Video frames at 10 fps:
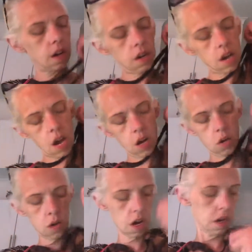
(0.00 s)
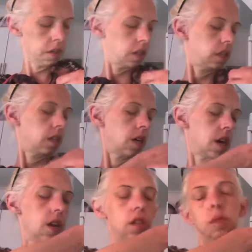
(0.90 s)
Now, on to
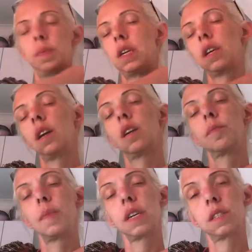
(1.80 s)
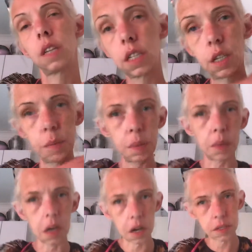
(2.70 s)
today. Speaking of mastectomy
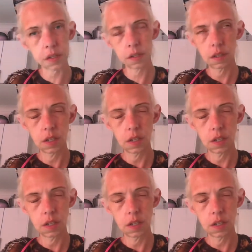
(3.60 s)
bras,